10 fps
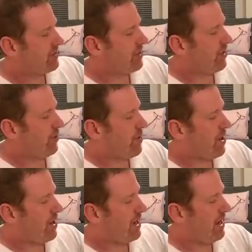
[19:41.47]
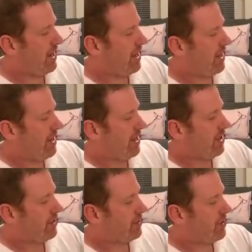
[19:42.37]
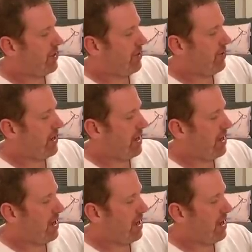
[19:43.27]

got 1, 2,